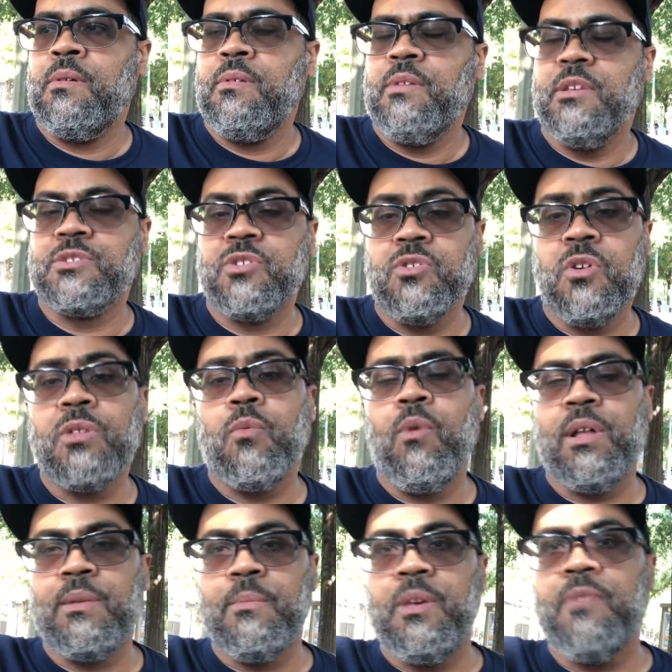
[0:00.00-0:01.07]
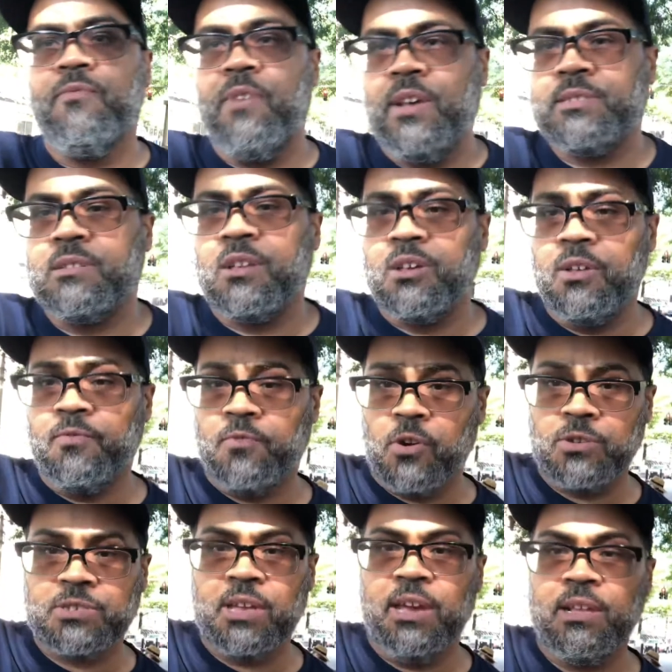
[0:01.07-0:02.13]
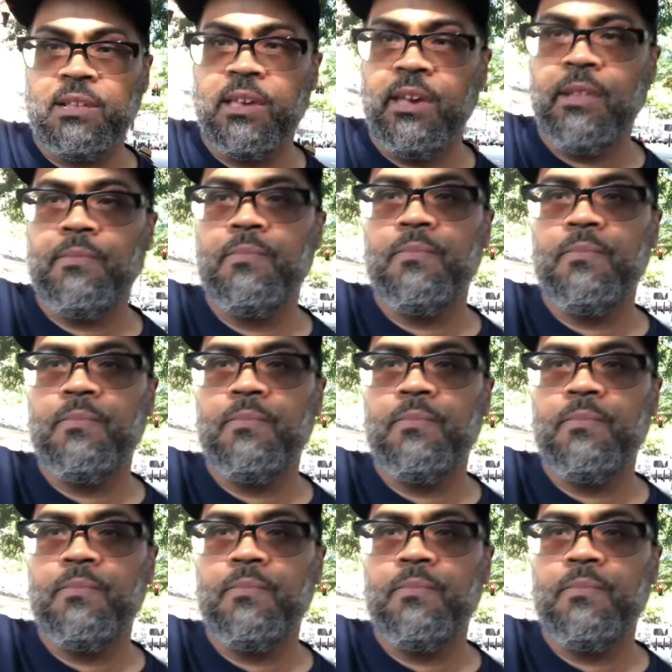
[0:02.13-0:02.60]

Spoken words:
yeah, so you're going to want to invest in a good first aid kit